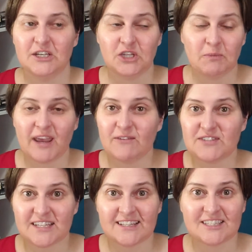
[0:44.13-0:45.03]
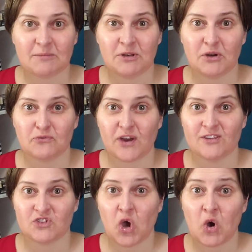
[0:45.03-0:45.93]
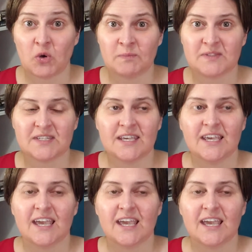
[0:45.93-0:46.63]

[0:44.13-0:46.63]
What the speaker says: You might have seen some in your friends' homes.